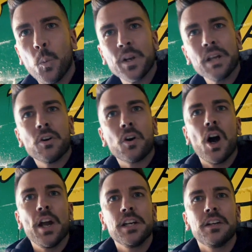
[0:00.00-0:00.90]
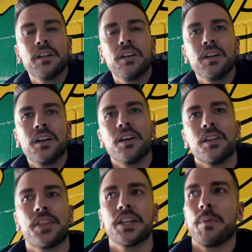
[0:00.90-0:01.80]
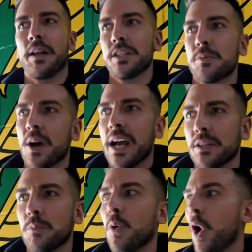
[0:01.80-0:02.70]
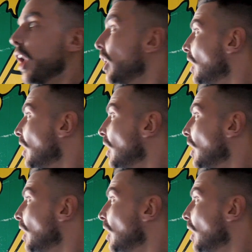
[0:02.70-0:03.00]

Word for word: Whenever I think about this brand and what